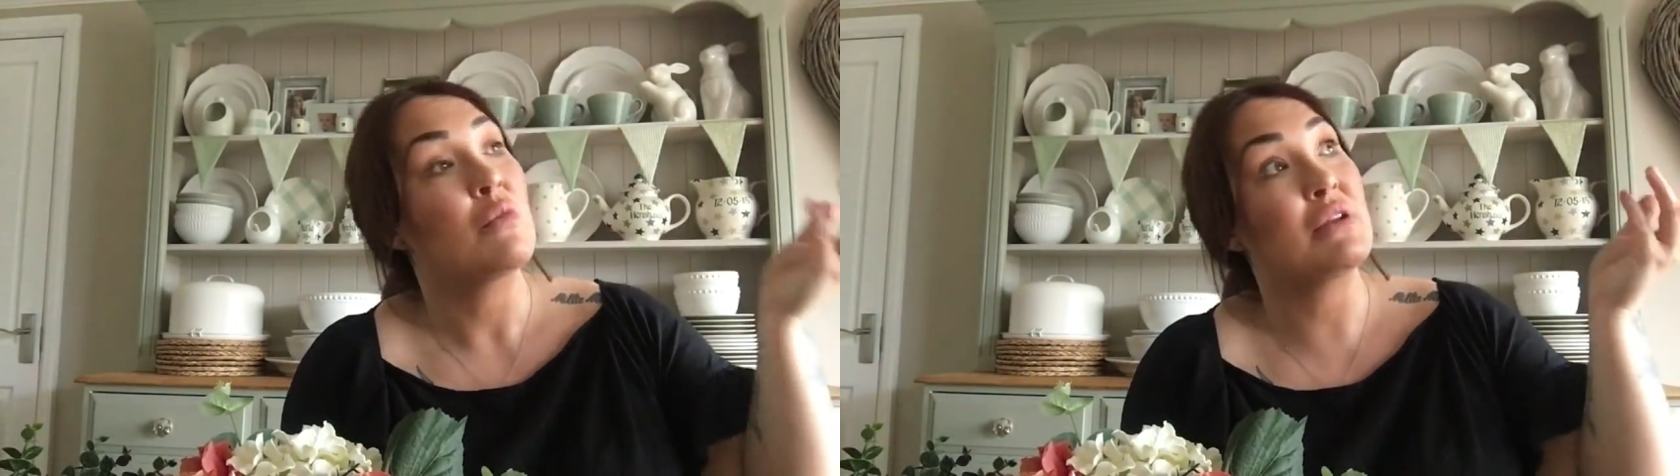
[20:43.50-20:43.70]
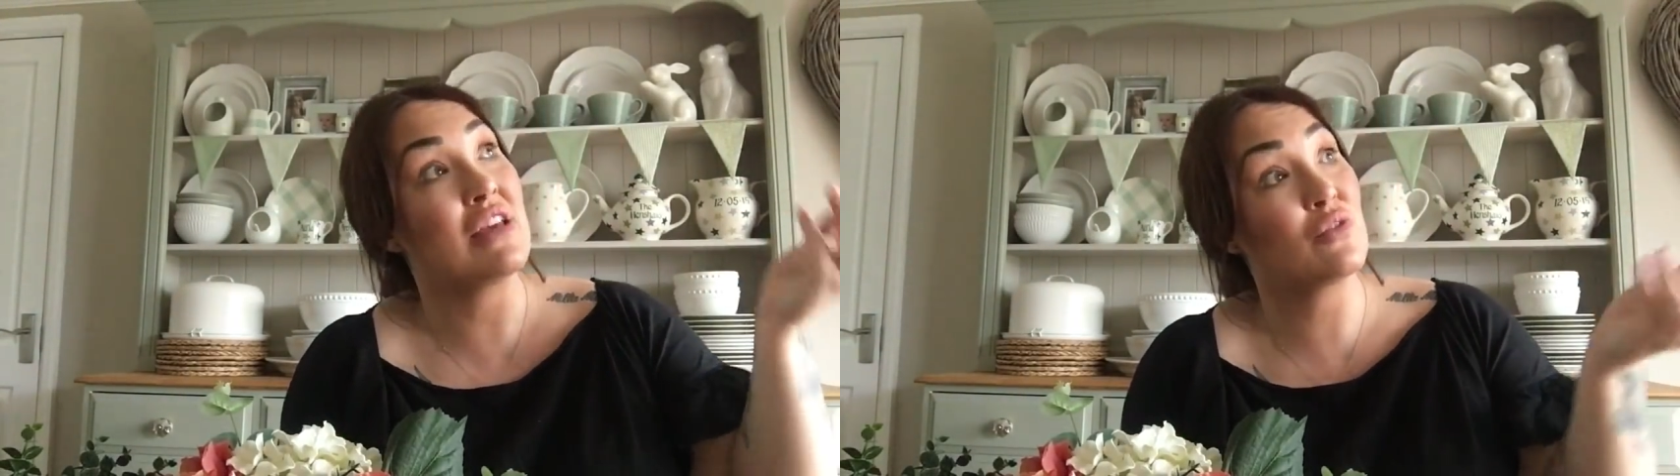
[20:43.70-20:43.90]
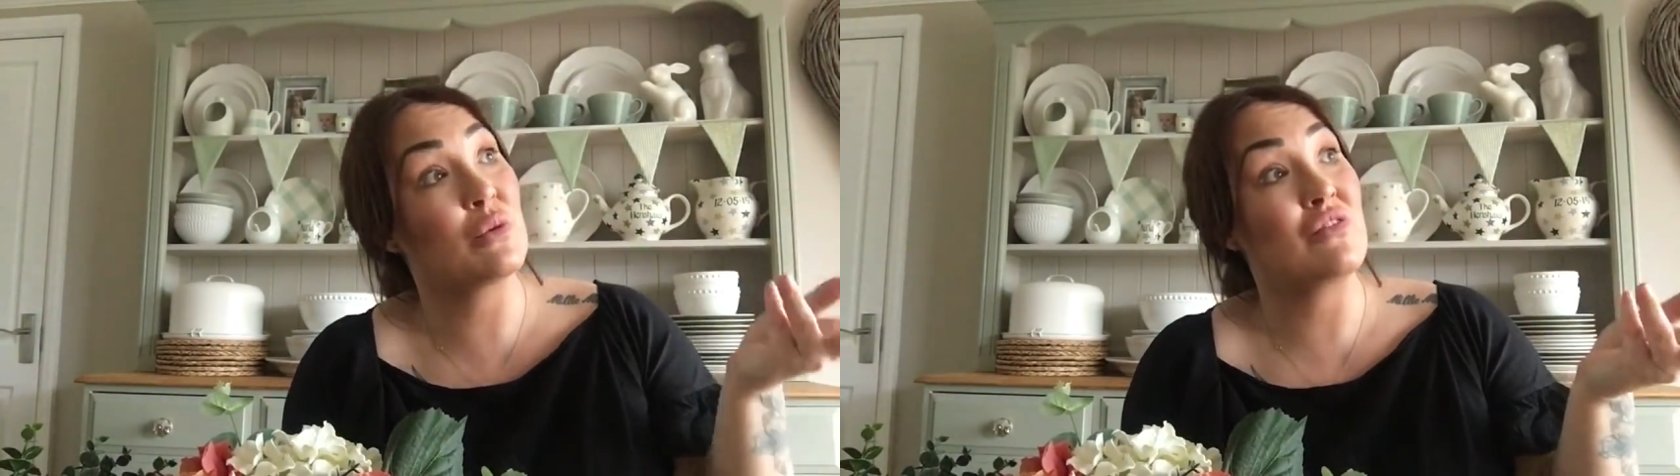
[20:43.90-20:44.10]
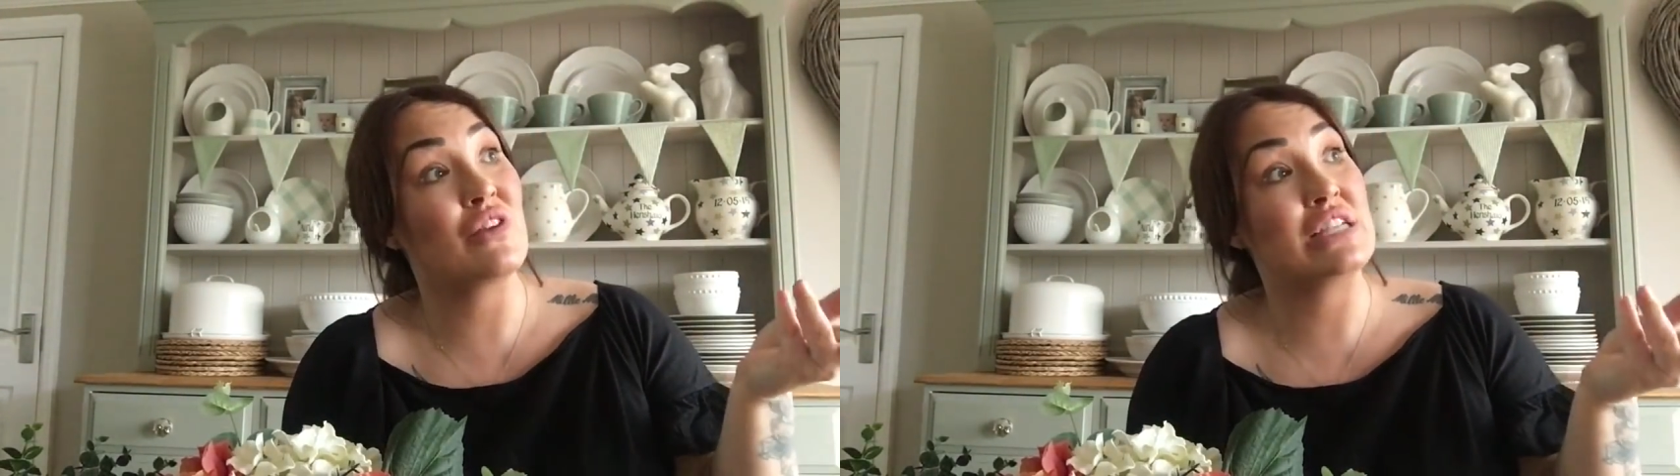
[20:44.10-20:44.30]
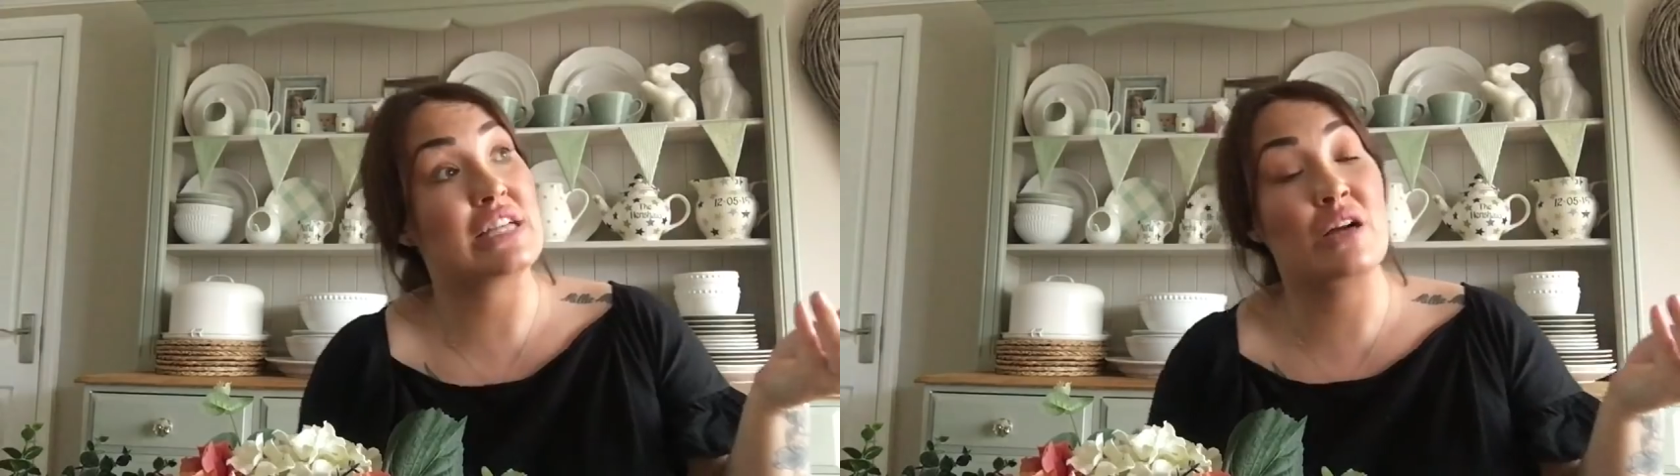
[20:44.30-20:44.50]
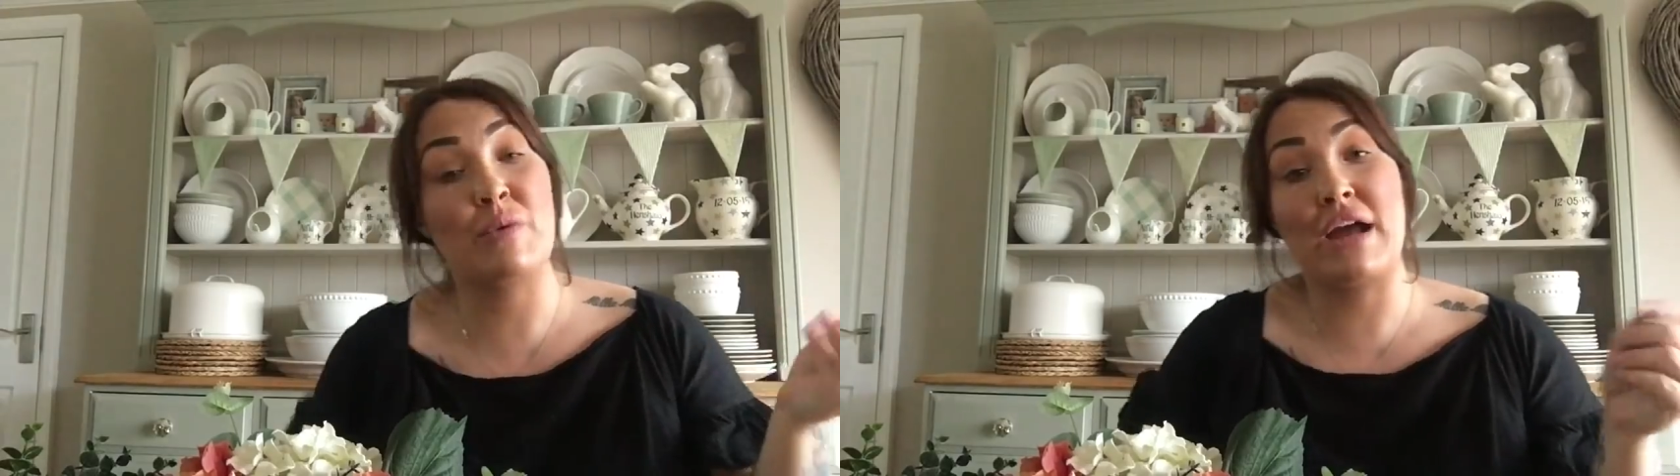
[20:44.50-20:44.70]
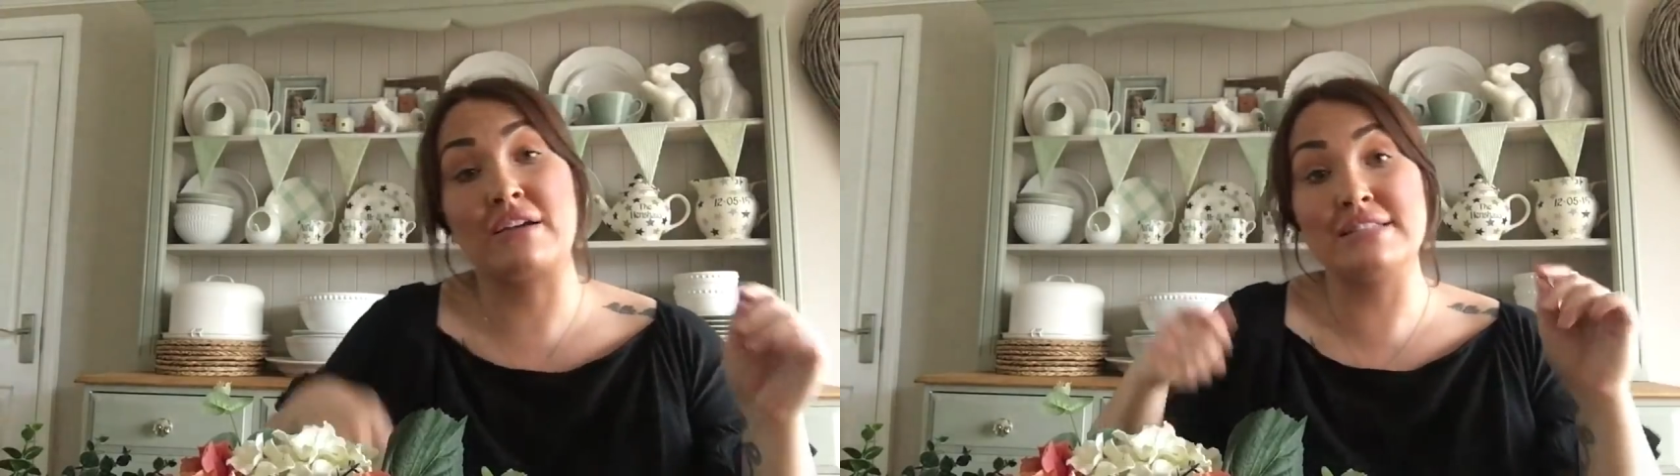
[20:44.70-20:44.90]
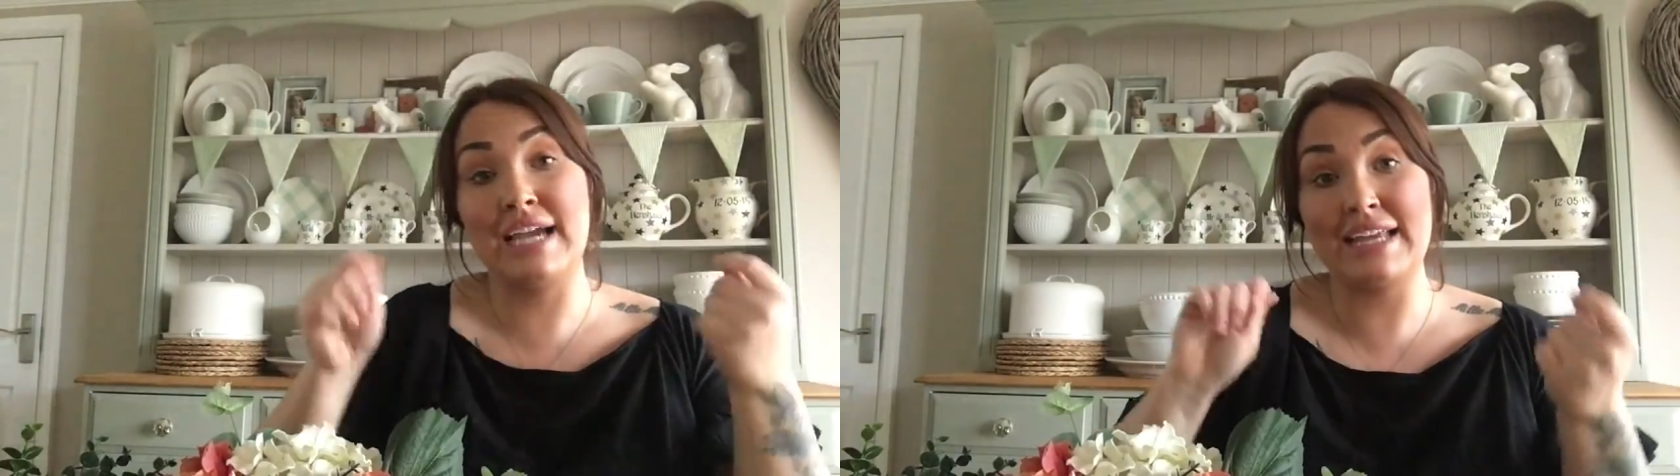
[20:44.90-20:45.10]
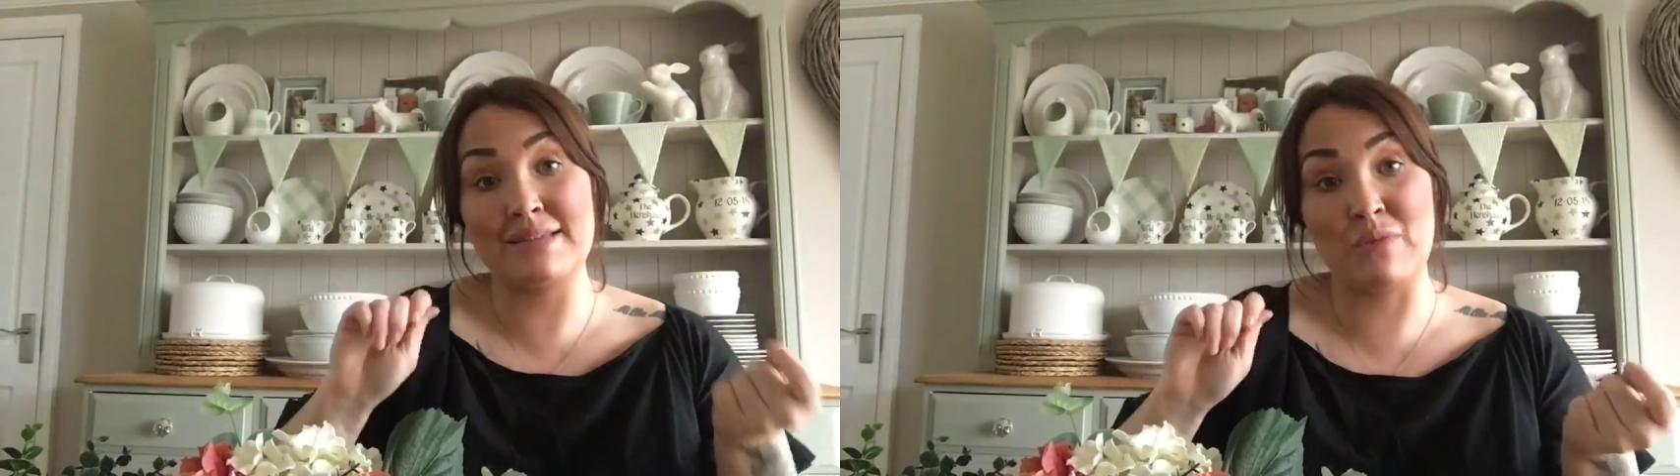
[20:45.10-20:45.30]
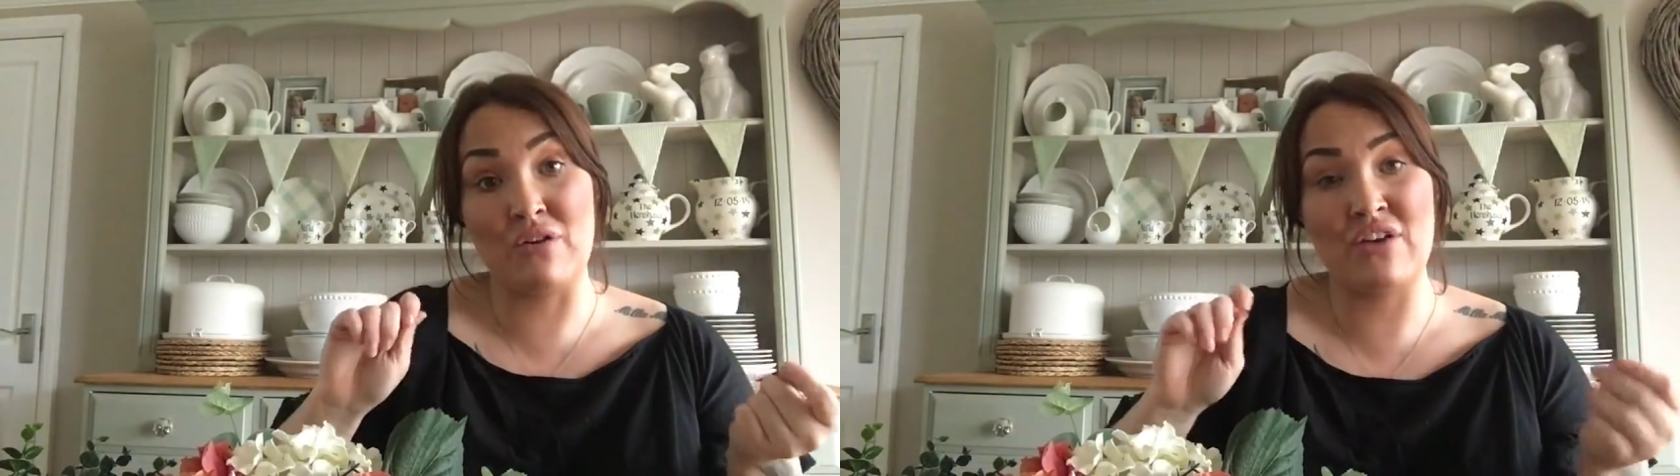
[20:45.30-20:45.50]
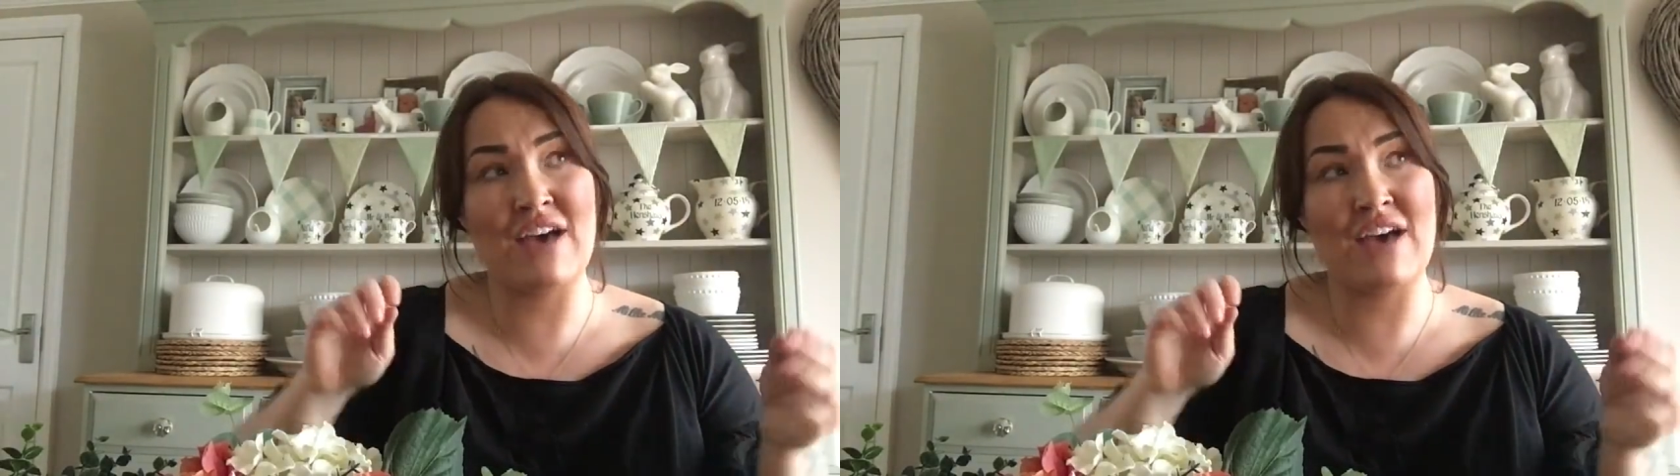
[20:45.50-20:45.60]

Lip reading: Whenever we redecorate, I can take them off.